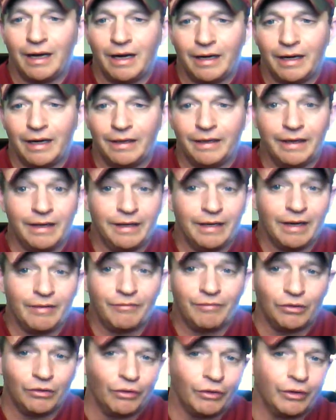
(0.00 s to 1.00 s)
I didn't
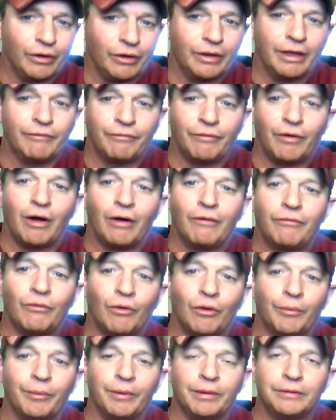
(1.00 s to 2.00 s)
have a lawyer that fought
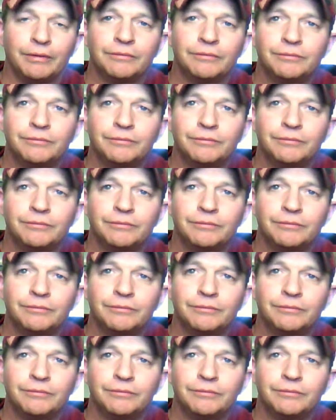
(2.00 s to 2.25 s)
for me.